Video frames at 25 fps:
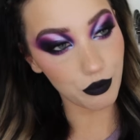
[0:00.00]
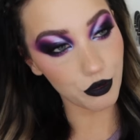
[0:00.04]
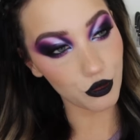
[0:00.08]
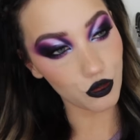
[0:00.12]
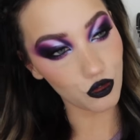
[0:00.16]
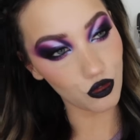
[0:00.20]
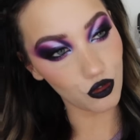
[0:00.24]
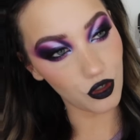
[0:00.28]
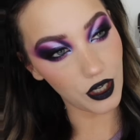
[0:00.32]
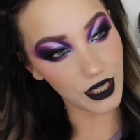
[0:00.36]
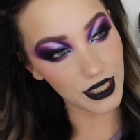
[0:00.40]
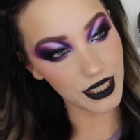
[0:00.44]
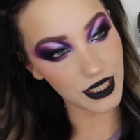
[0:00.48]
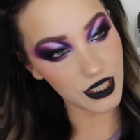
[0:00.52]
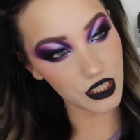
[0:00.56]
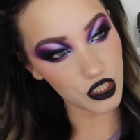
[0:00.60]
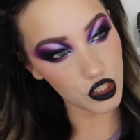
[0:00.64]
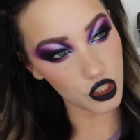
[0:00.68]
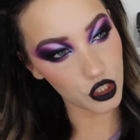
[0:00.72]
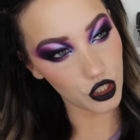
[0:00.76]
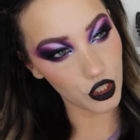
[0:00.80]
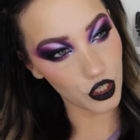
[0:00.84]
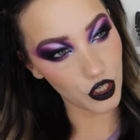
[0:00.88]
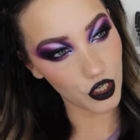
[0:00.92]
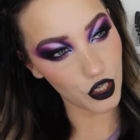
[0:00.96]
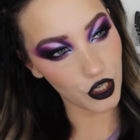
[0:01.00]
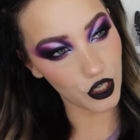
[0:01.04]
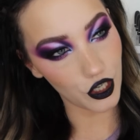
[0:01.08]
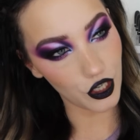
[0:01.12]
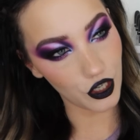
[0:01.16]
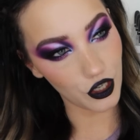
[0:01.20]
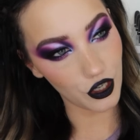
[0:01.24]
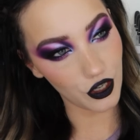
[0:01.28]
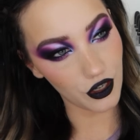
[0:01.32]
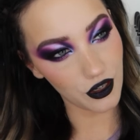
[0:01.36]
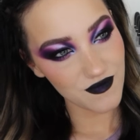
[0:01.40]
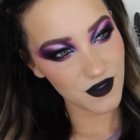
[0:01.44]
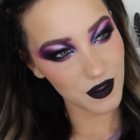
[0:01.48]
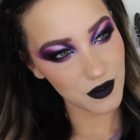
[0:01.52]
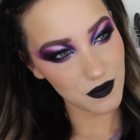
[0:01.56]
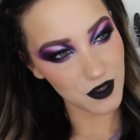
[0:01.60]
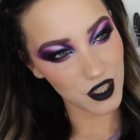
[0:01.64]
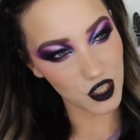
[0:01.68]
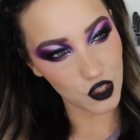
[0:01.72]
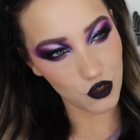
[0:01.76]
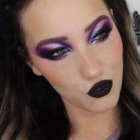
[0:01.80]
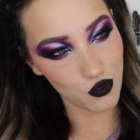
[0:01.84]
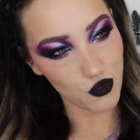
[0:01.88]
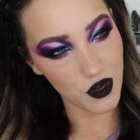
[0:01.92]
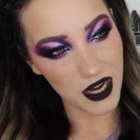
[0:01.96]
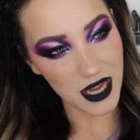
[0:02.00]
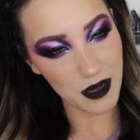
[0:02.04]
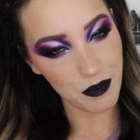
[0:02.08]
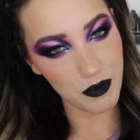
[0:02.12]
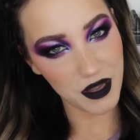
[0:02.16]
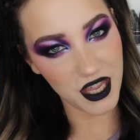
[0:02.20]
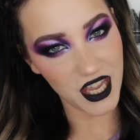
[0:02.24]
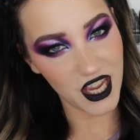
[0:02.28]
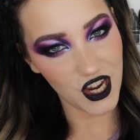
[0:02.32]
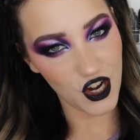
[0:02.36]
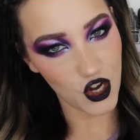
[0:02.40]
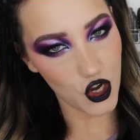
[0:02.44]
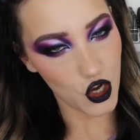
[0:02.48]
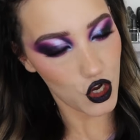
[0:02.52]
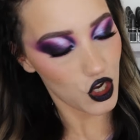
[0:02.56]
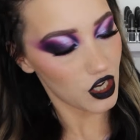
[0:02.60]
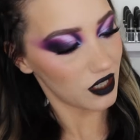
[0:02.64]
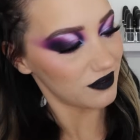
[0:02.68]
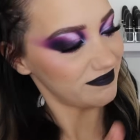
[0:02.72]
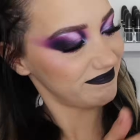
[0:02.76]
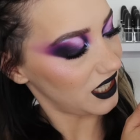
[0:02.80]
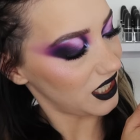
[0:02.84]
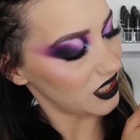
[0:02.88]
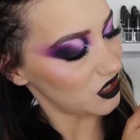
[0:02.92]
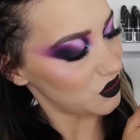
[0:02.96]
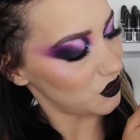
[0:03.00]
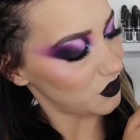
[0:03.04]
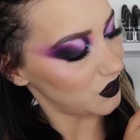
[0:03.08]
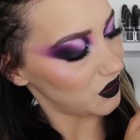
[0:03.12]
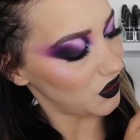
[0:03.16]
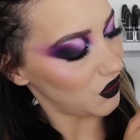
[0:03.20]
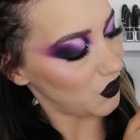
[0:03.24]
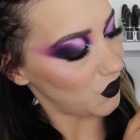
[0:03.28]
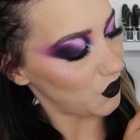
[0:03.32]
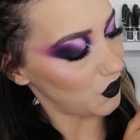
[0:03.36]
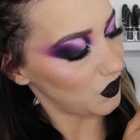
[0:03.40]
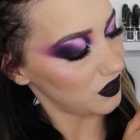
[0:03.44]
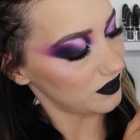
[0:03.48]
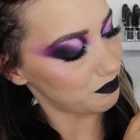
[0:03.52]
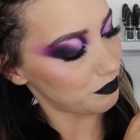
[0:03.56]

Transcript: brighter, grapier, I don't know,